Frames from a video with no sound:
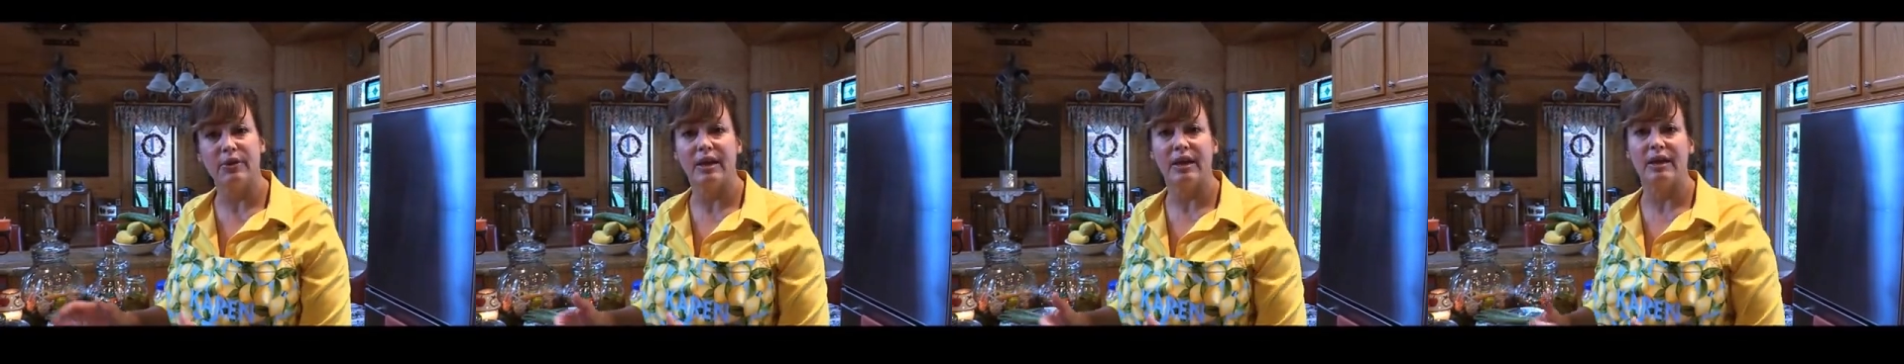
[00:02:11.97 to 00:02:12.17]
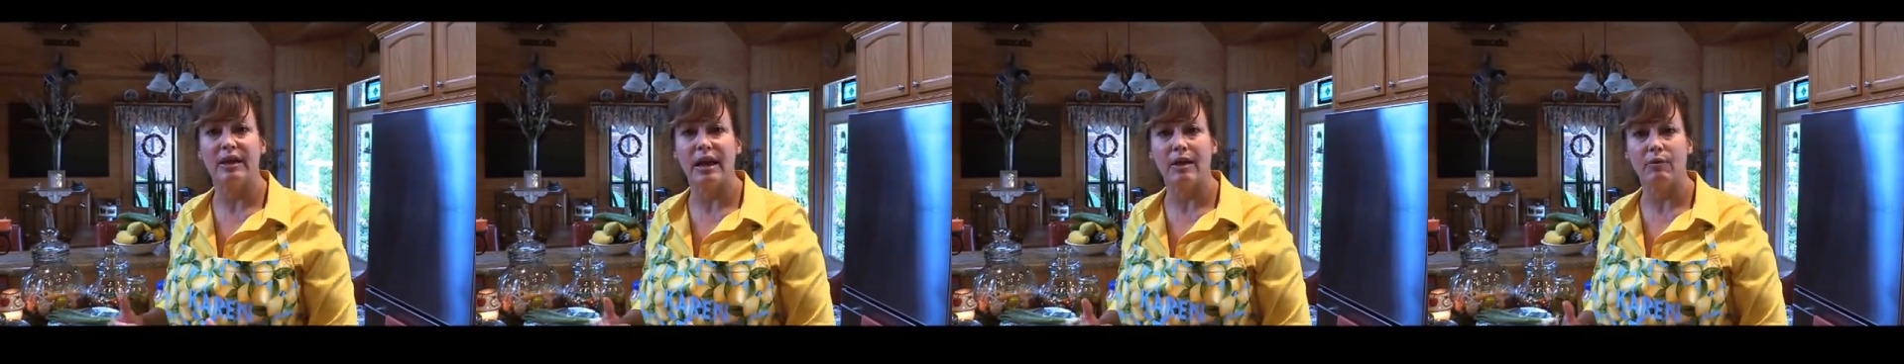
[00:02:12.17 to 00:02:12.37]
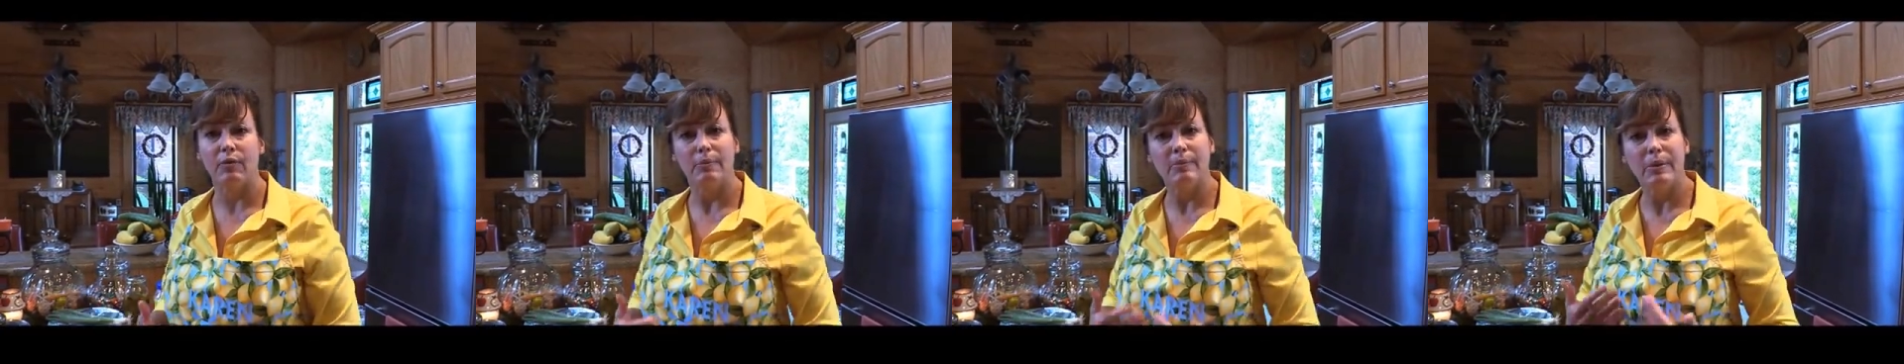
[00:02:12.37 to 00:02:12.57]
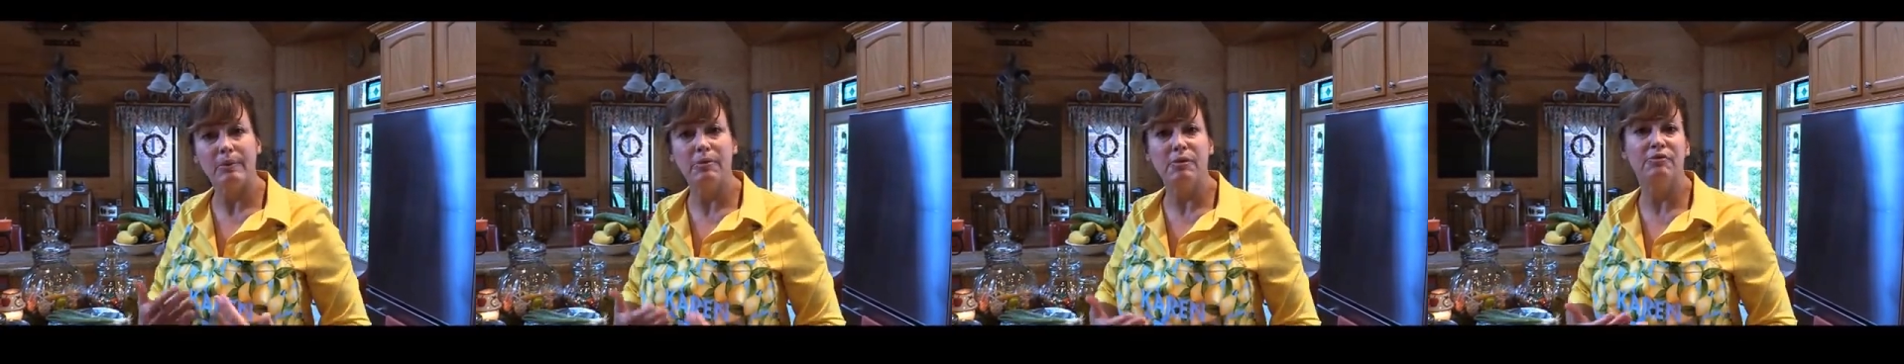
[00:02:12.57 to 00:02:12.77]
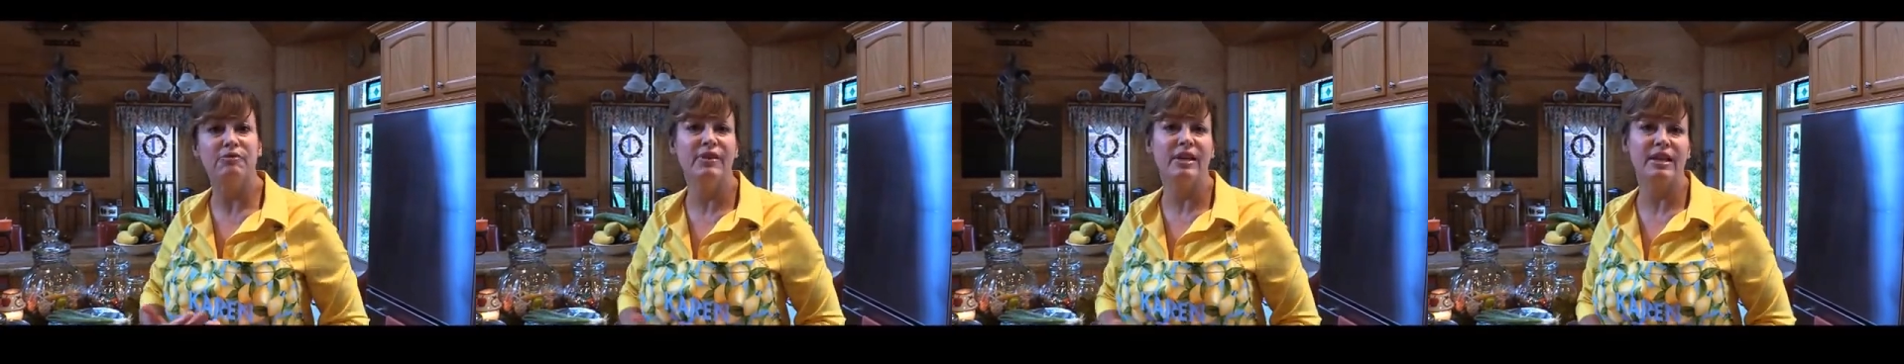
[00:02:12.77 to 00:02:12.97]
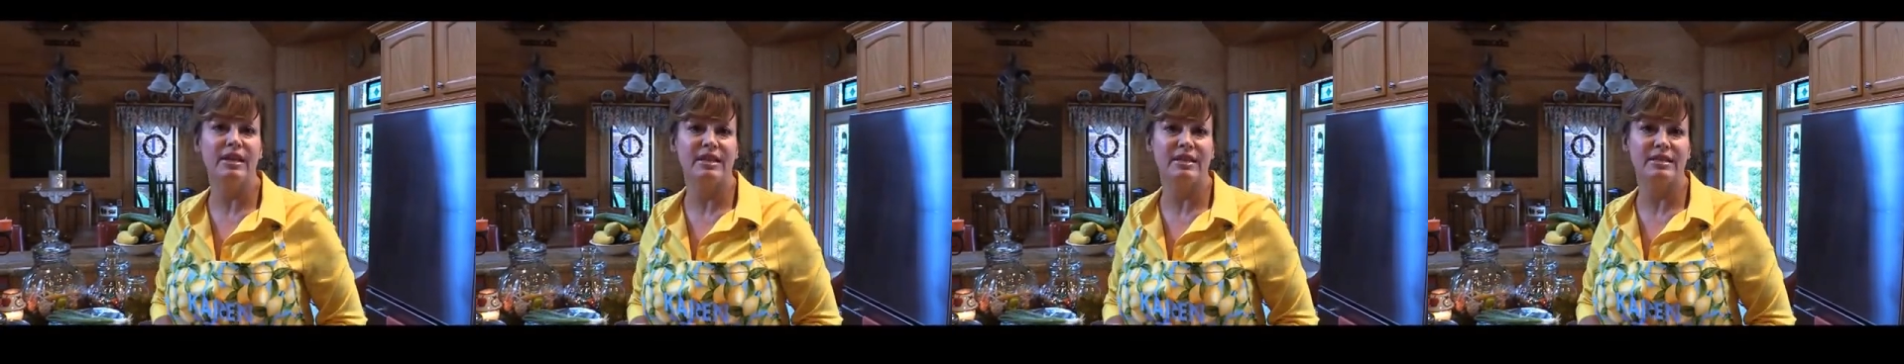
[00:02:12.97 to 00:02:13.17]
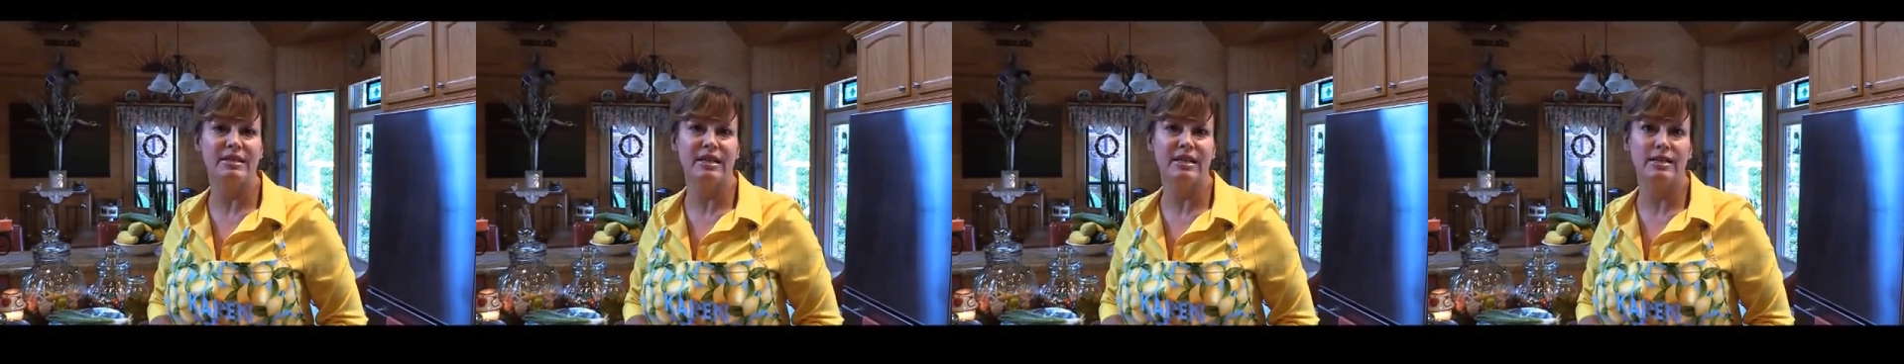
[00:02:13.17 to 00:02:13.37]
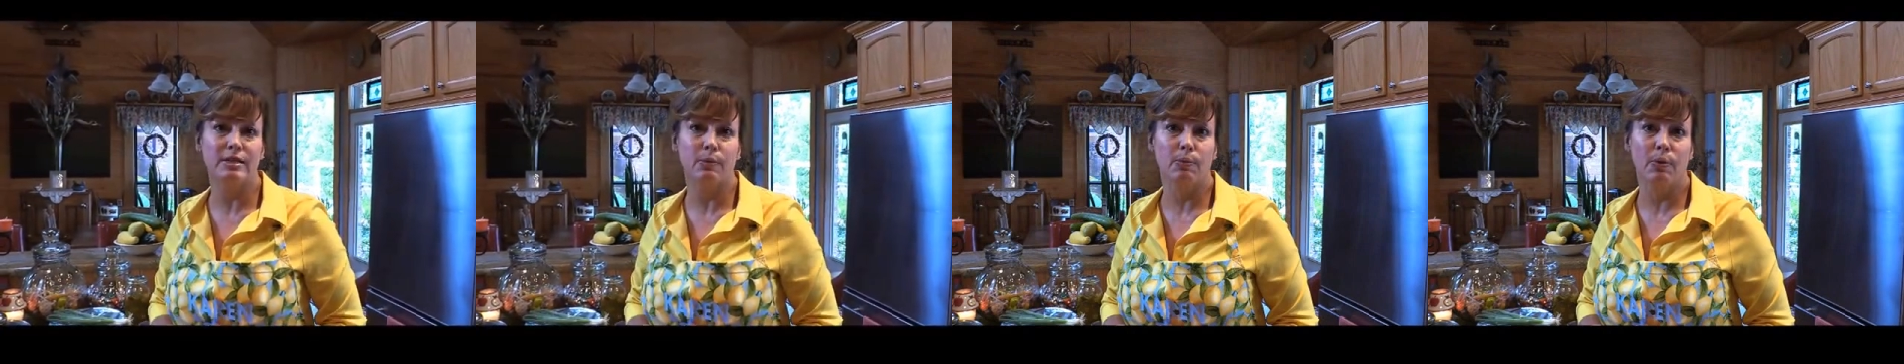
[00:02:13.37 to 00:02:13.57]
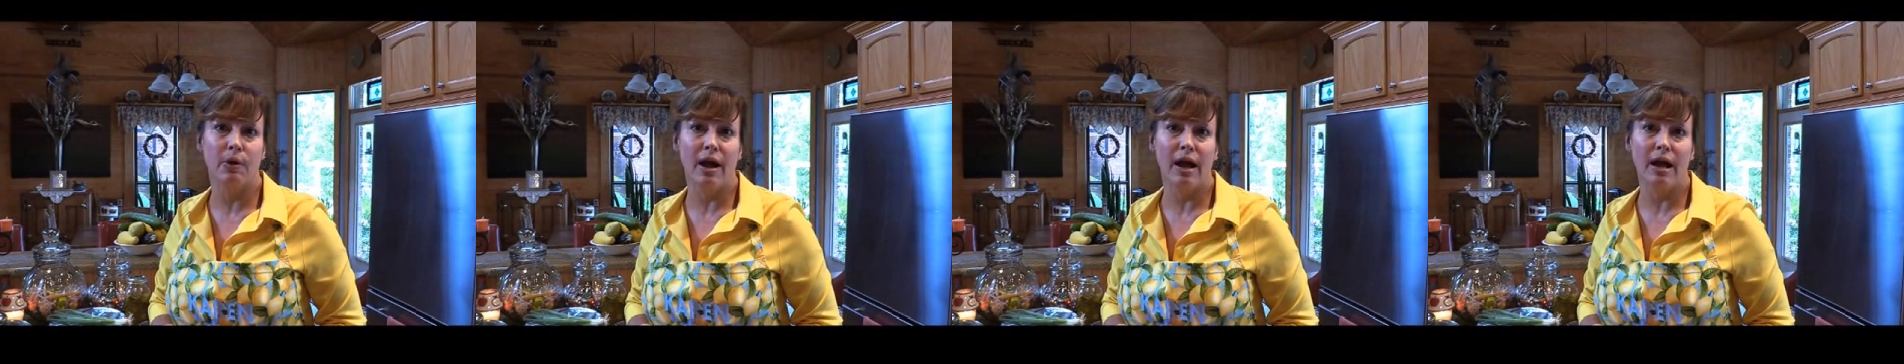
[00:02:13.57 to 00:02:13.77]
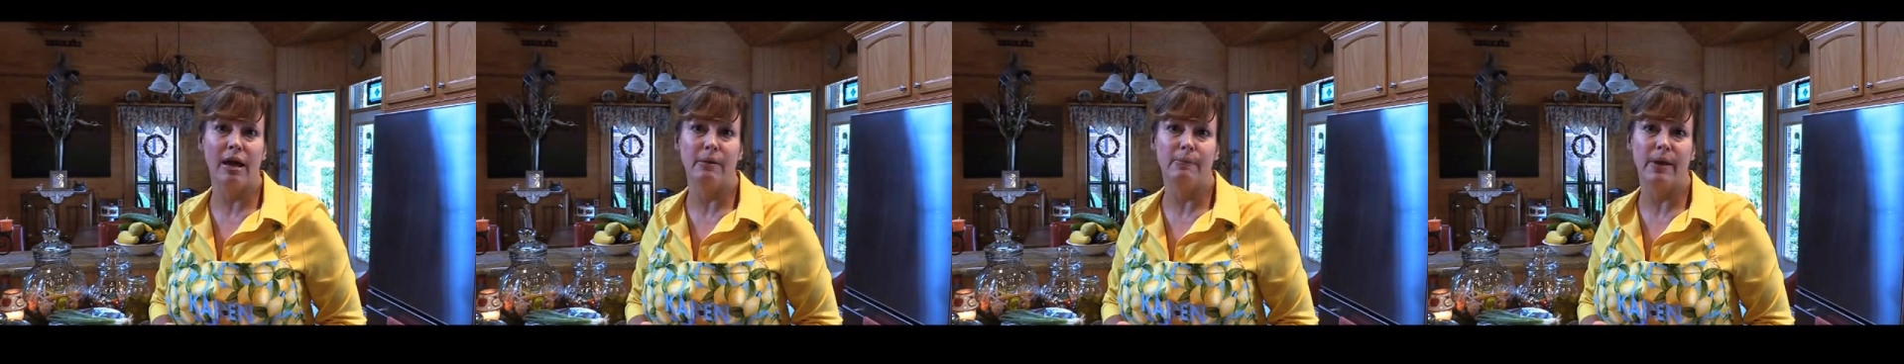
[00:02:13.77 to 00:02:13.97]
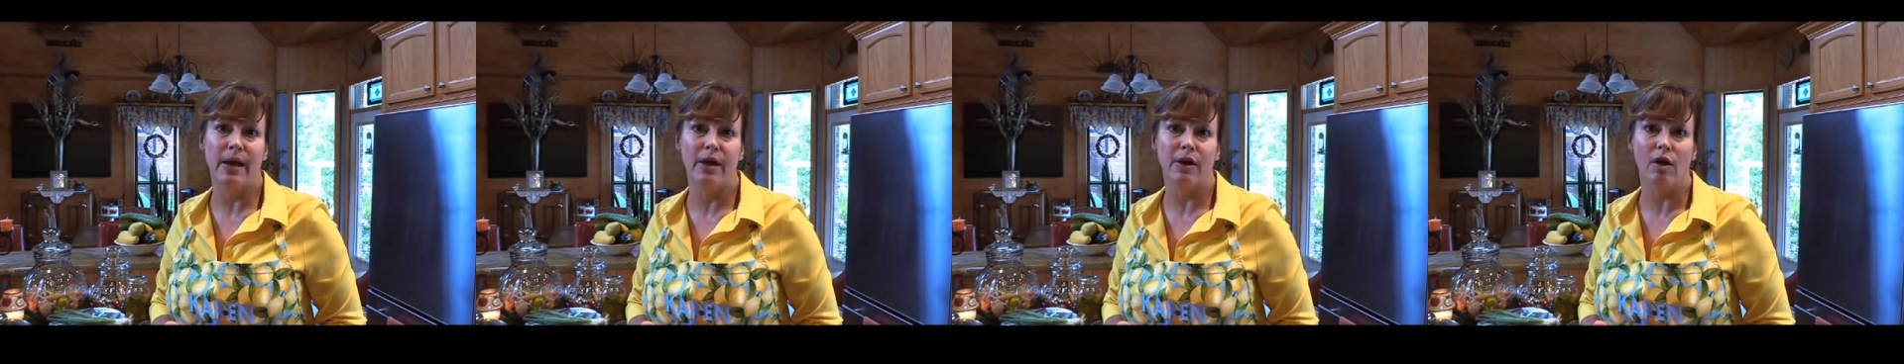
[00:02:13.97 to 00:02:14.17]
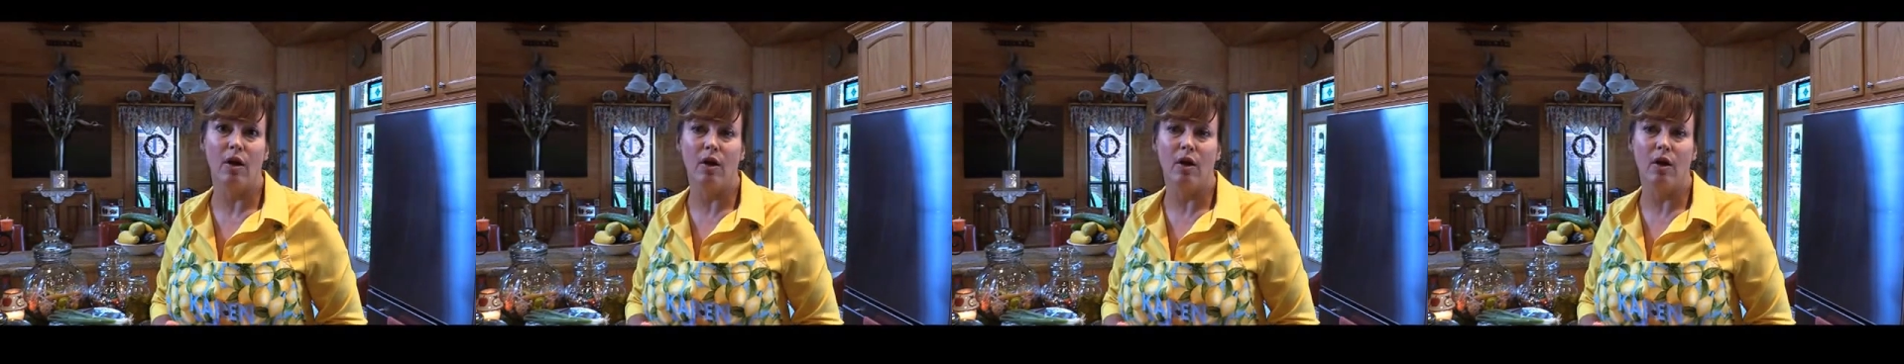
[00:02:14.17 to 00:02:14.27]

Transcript: and I remember feeling a sense of pride about